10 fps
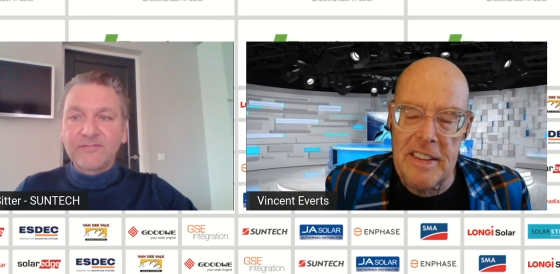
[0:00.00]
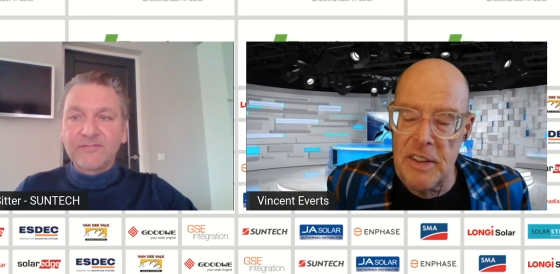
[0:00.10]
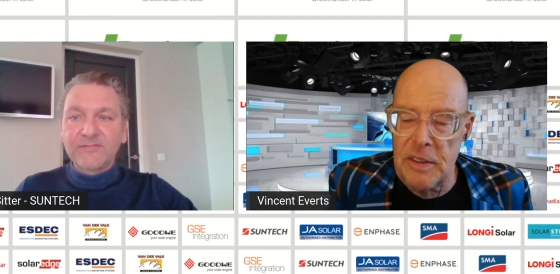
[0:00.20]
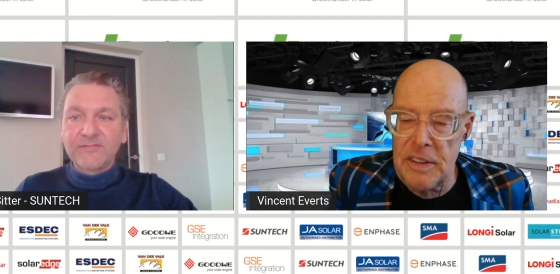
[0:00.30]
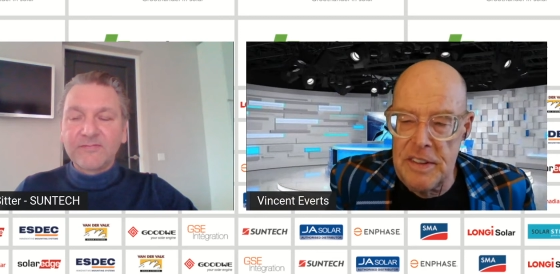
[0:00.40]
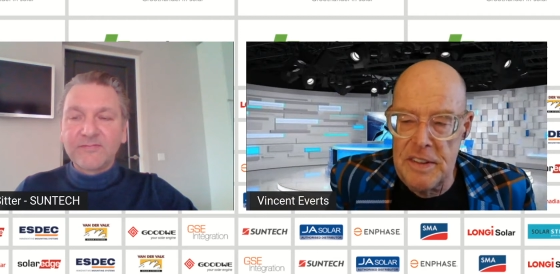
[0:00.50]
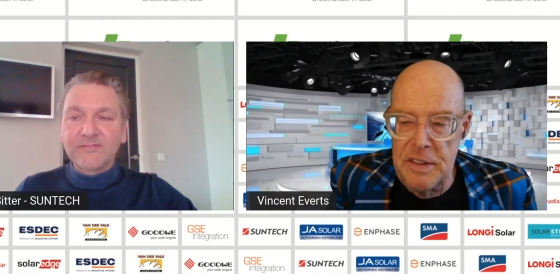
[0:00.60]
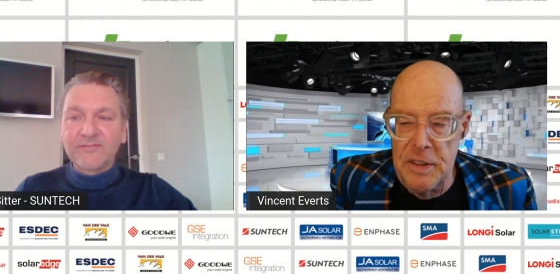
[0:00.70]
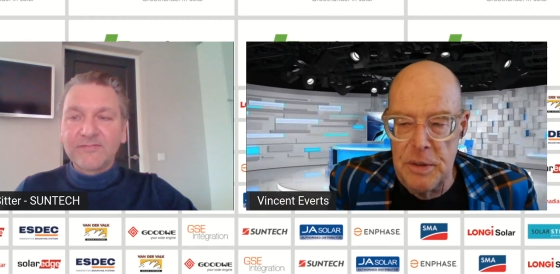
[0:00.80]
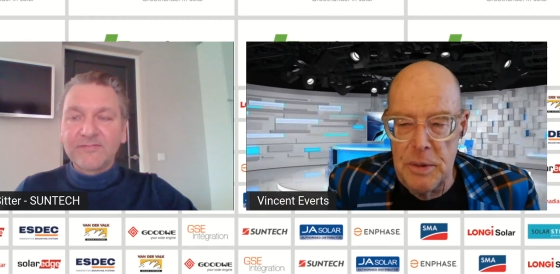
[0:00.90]
Speaker 1: all these
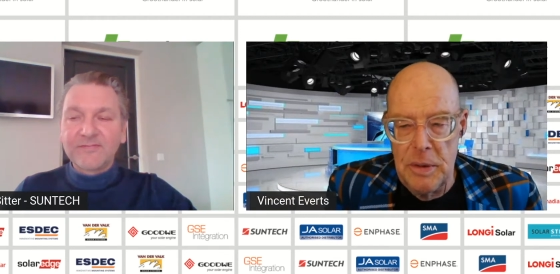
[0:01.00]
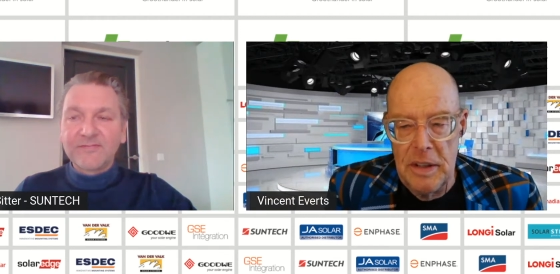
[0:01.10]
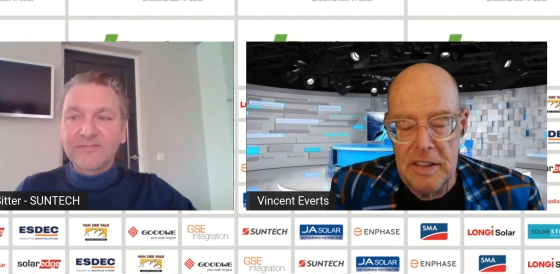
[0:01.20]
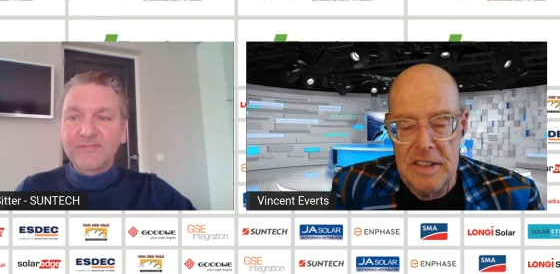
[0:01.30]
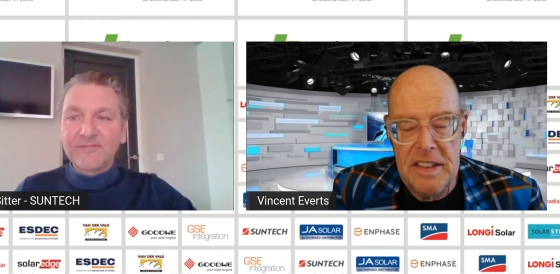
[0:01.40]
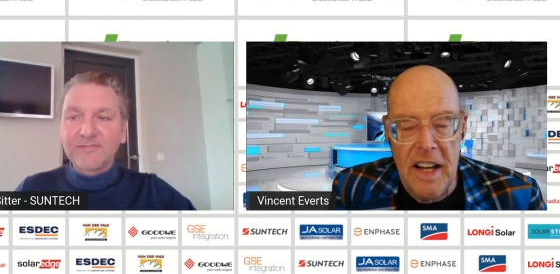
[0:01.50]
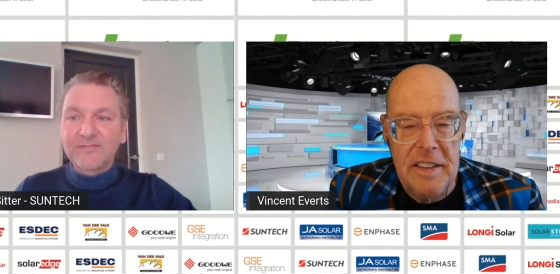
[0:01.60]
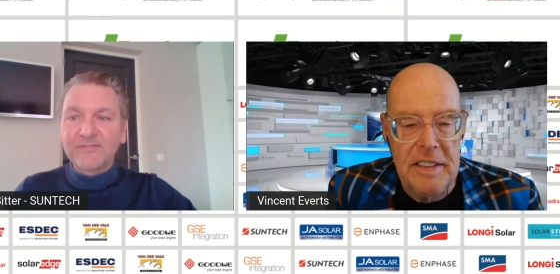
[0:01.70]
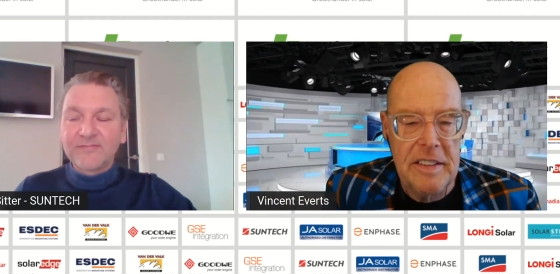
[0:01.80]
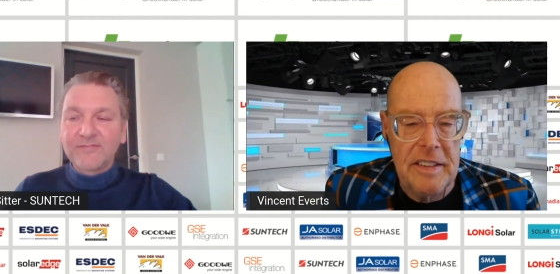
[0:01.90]
new uh,
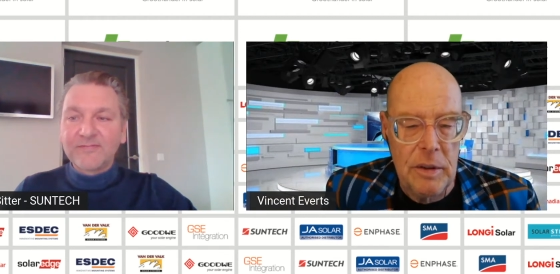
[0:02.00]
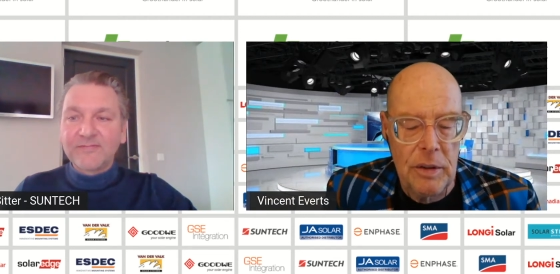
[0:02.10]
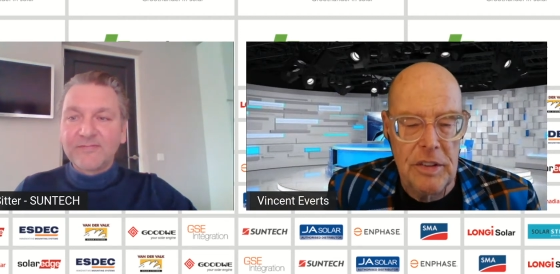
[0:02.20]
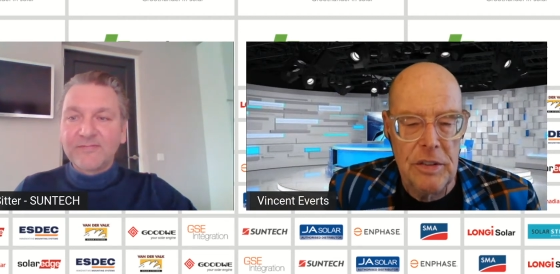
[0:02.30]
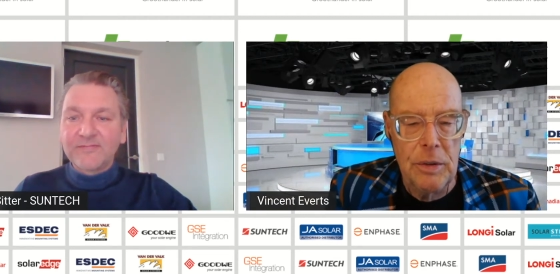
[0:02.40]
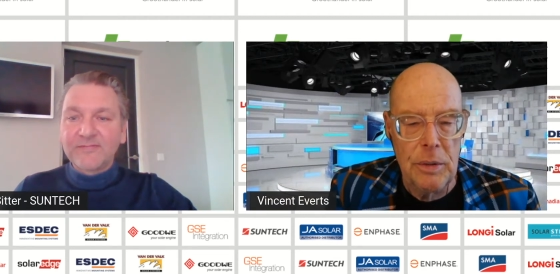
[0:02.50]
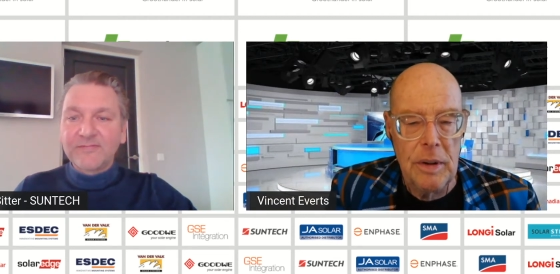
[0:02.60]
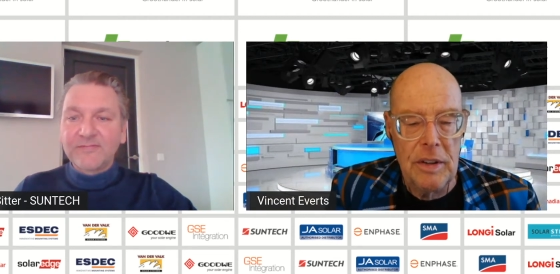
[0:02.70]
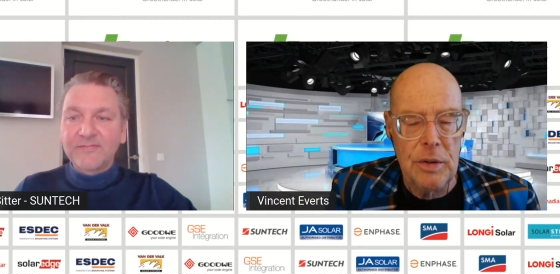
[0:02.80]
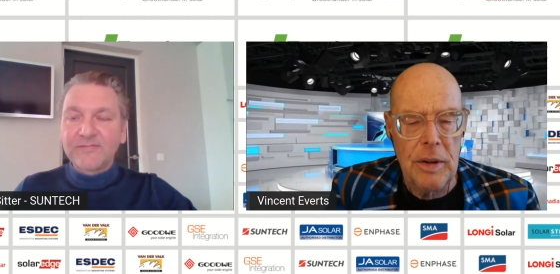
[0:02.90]
sizes and all these new
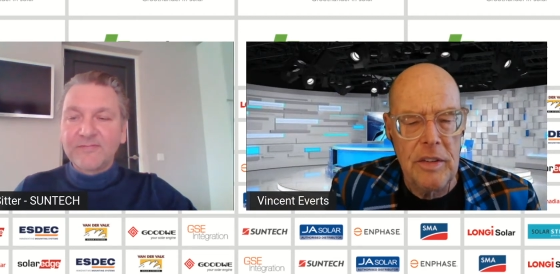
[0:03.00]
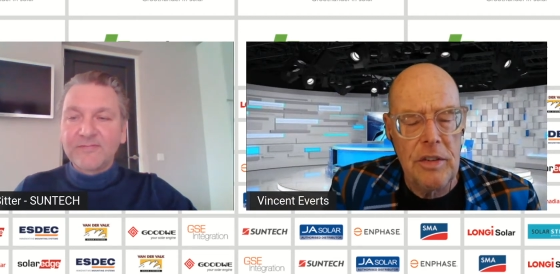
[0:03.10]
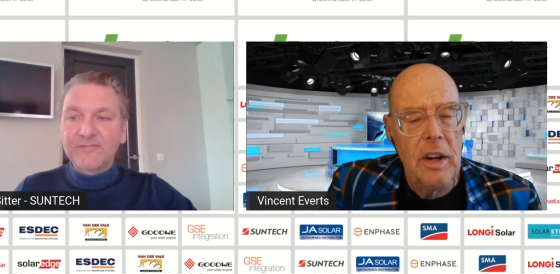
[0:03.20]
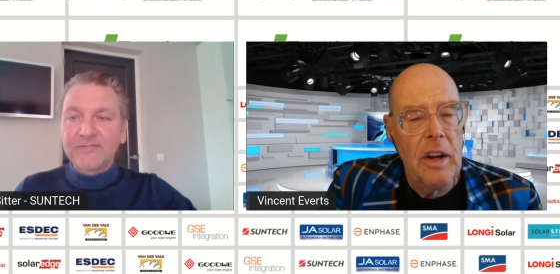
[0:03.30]
uh, trends.